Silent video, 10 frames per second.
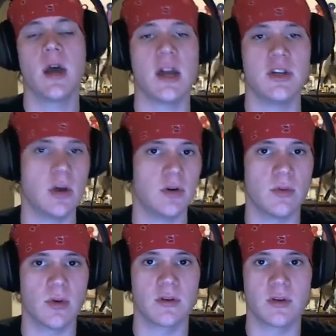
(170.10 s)
I don't know
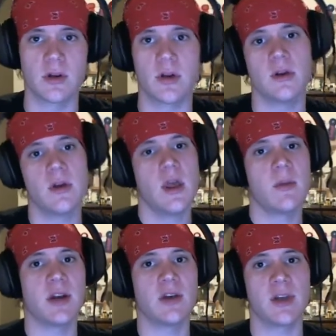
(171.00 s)
where it's going to go.
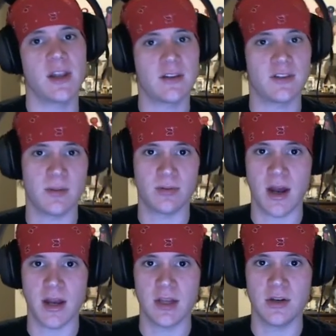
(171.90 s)
But anyway, let's step
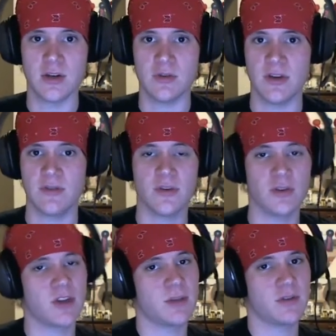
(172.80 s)
right into the
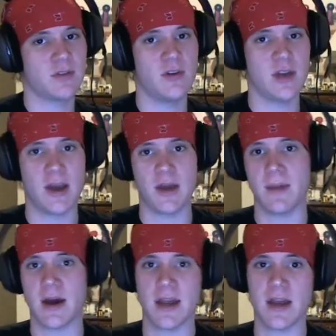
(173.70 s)
first episode and
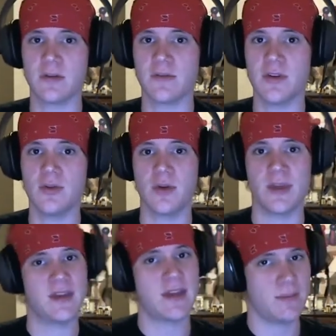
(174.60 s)
my interview
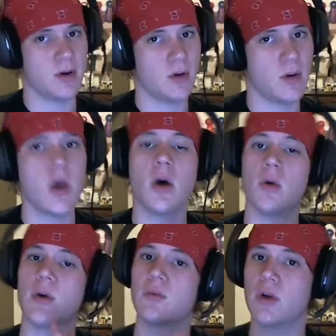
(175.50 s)
with Tempo.
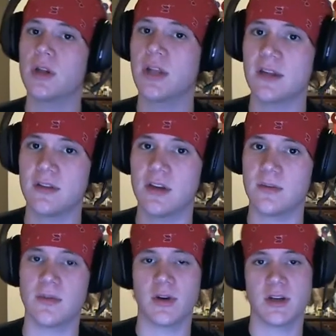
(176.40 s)
Oh, and one last thing
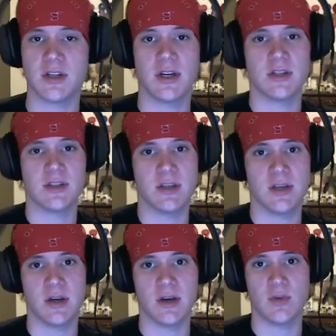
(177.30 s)
before I change
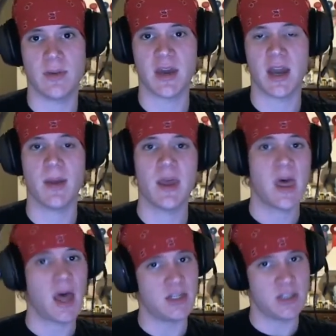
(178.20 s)
the webcam.
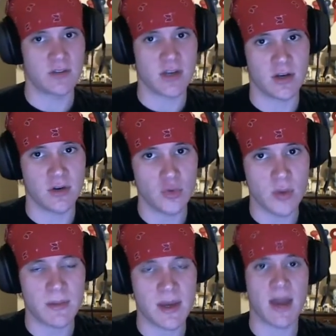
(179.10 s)
I just got a new
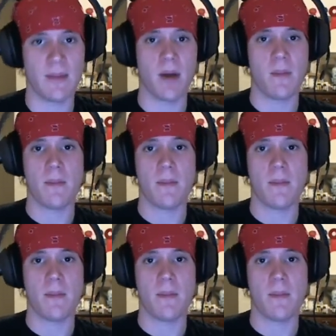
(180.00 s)
webcam.